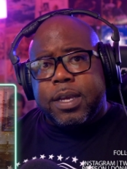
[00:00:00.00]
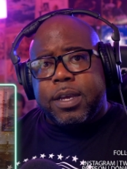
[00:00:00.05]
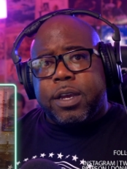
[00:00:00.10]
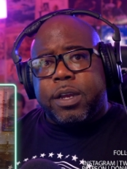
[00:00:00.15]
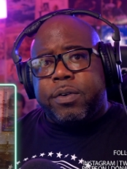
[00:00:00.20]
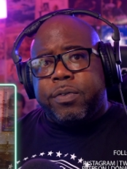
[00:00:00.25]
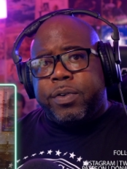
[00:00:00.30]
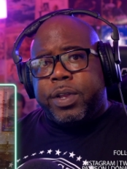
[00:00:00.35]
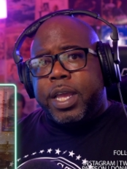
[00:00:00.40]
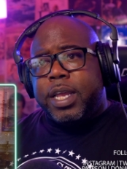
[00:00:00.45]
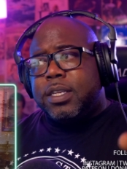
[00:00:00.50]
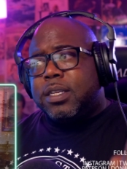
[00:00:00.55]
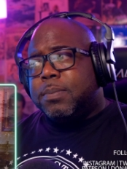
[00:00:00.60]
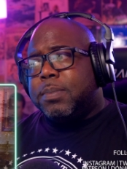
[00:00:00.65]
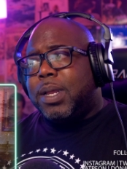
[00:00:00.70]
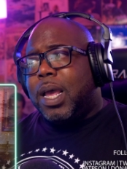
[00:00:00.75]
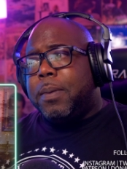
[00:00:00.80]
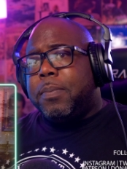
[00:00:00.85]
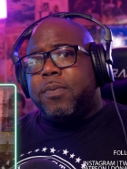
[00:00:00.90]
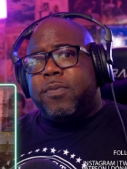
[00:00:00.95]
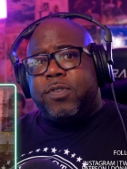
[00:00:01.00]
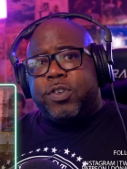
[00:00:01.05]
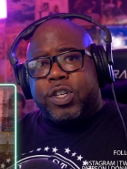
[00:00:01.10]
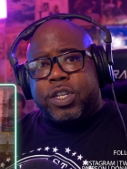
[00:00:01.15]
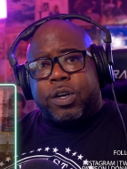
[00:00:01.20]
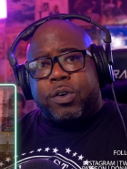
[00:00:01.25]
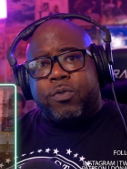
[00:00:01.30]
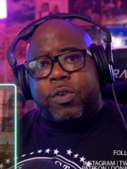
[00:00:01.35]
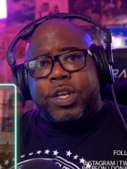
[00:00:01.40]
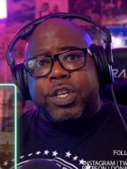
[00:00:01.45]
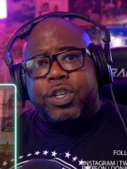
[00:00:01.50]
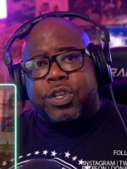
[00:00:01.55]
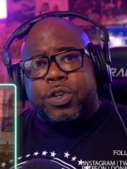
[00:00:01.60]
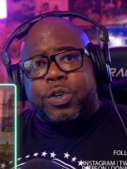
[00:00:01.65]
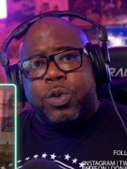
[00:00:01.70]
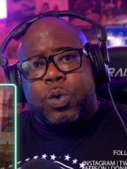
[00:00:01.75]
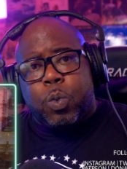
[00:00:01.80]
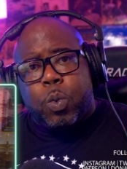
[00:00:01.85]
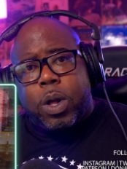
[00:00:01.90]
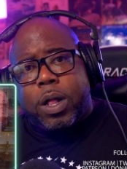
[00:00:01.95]
create some type of
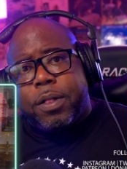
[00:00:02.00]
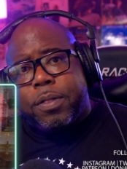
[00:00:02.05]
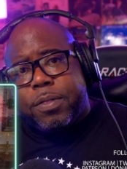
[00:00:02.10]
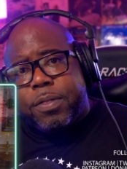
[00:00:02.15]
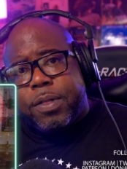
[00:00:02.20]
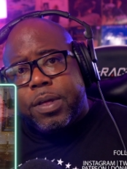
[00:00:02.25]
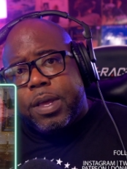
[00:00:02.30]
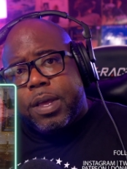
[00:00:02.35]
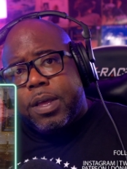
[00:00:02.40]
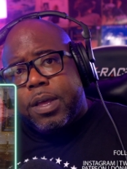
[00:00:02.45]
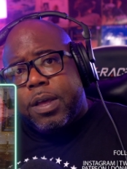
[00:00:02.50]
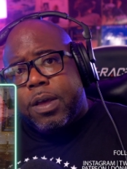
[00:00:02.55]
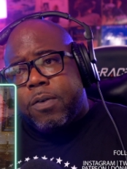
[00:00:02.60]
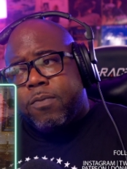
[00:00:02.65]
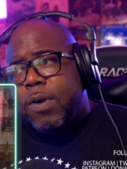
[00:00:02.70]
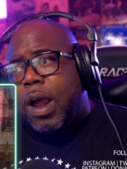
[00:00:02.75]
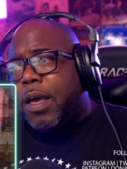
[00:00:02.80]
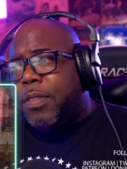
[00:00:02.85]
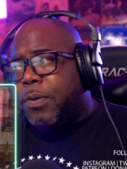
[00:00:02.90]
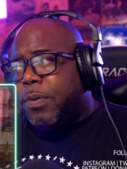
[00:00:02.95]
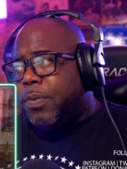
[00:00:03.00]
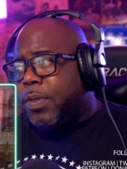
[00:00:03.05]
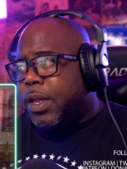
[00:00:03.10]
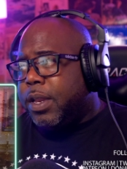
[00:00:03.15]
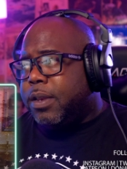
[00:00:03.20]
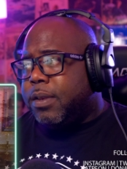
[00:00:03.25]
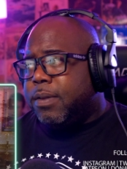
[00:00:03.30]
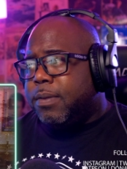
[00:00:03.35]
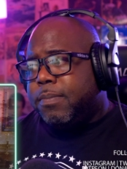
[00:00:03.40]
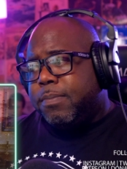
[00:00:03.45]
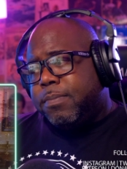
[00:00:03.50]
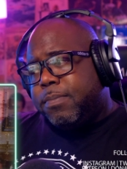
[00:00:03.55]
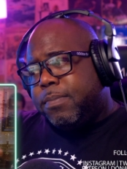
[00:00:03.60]
generational wealth rather than